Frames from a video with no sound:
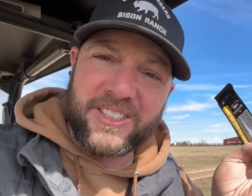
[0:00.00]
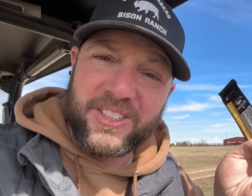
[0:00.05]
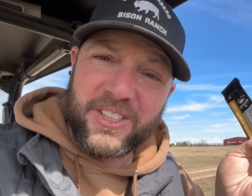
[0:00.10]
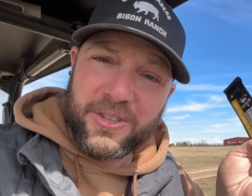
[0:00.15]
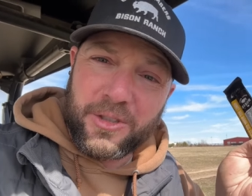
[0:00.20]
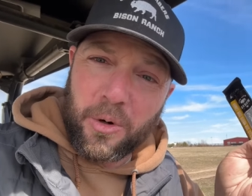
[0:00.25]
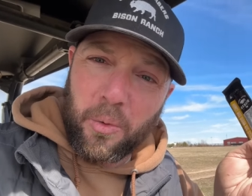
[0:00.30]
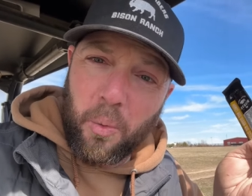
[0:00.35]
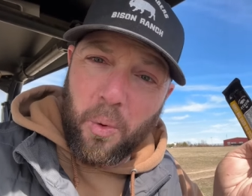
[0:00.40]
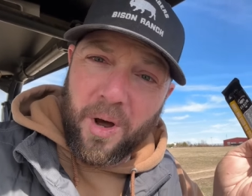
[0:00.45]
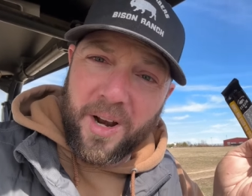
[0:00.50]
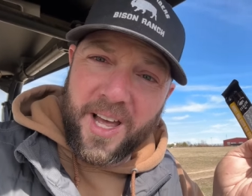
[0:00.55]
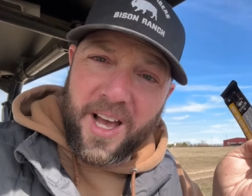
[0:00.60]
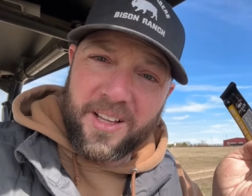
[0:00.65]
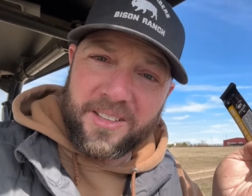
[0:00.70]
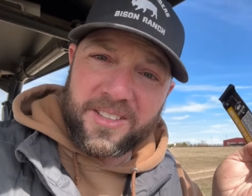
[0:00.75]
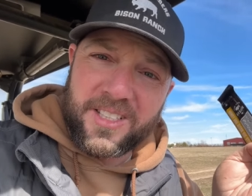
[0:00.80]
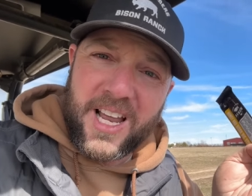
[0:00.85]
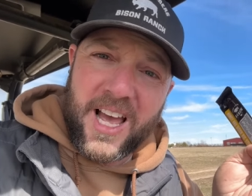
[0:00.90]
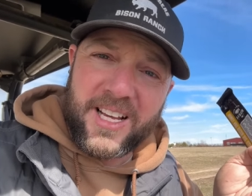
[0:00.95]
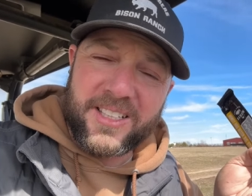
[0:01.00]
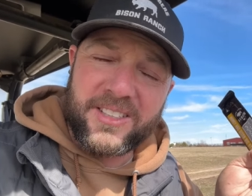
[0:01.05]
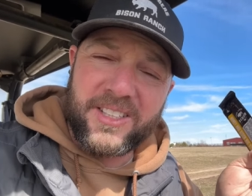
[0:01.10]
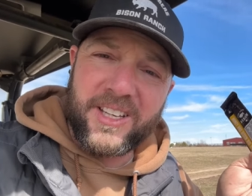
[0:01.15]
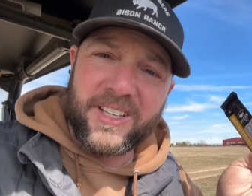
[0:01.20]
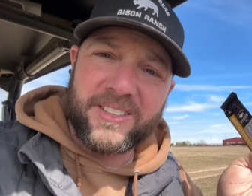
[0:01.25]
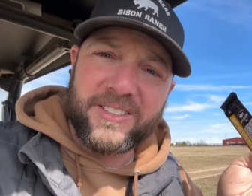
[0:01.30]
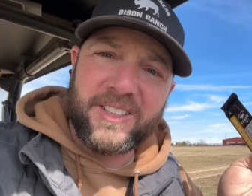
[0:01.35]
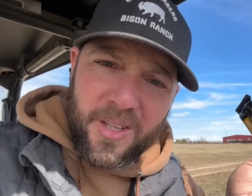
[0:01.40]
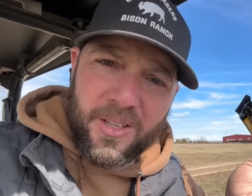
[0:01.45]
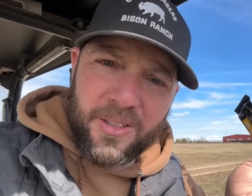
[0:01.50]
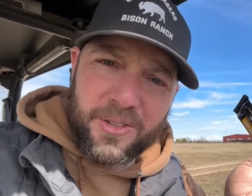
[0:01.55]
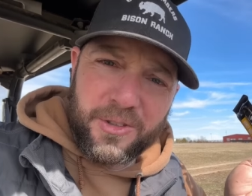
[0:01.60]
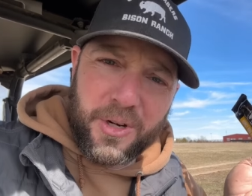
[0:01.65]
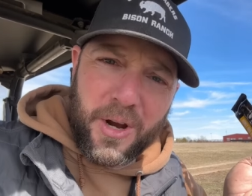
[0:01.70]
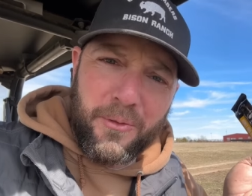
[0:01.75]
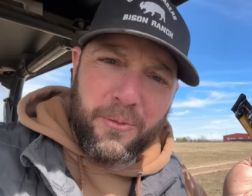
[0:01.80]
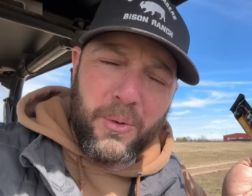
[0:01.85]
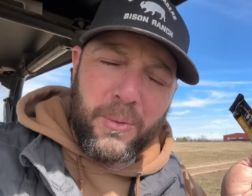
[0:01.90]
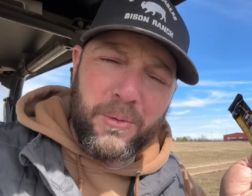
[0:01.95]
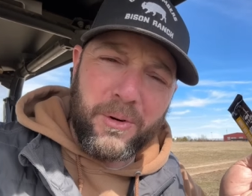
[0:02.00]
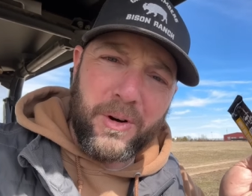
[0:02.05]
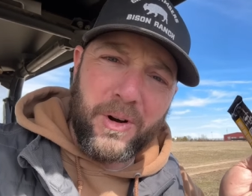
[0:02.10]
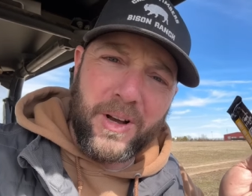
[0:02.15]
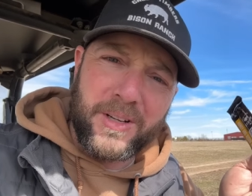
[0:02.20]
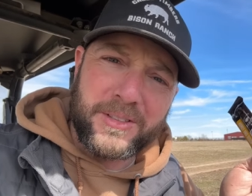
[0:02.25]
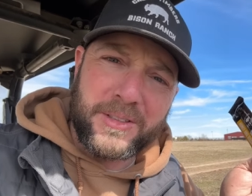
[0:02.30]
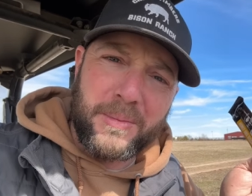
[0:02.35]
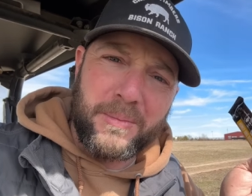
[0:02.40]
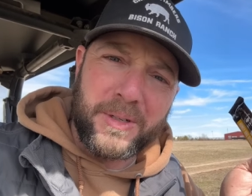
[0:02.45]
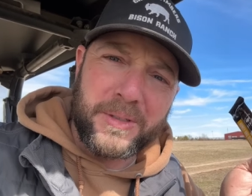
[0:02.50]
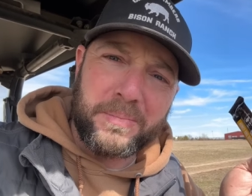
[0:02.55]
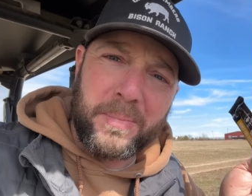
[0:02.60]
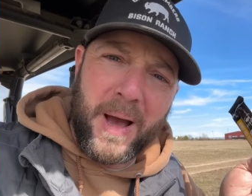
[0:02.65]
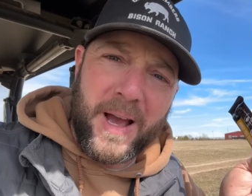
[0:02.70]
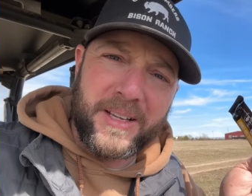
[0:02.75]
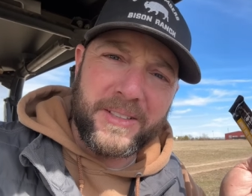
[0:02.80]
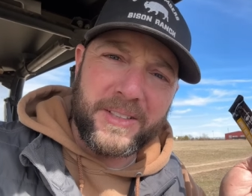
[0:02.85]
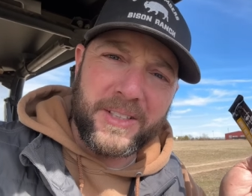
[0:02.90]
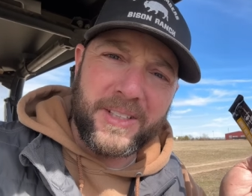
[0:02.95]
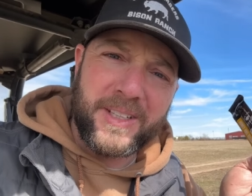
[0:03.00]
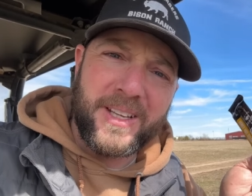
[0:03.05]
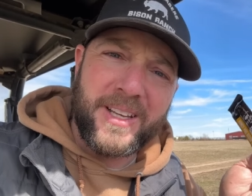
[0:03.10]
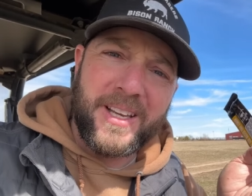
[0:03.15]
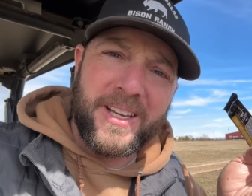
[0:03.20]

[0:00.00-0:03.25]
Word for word: These are one-ounce snack sticks straight from the Cross Timbers Bison